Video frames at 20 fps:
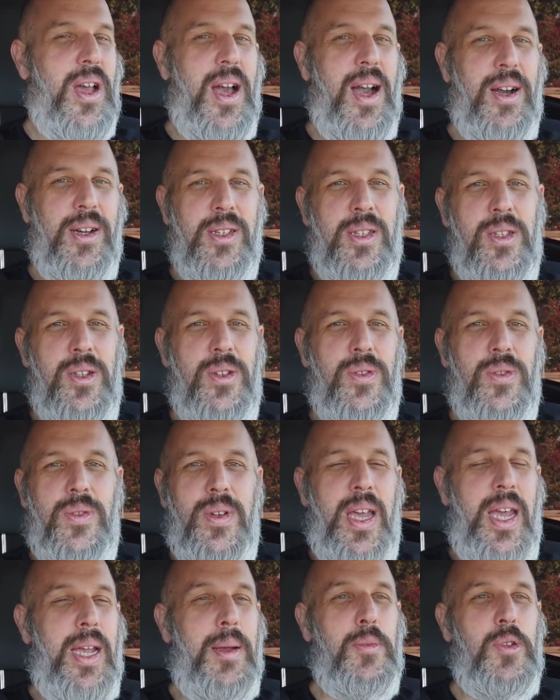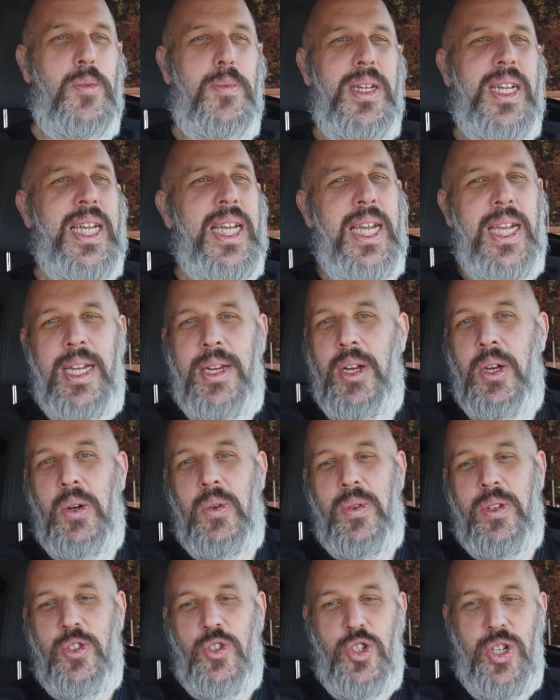how you came to be
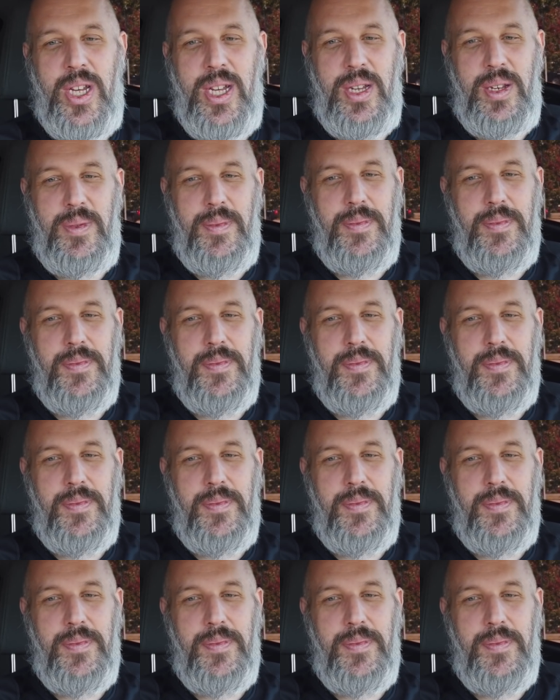keto and shit.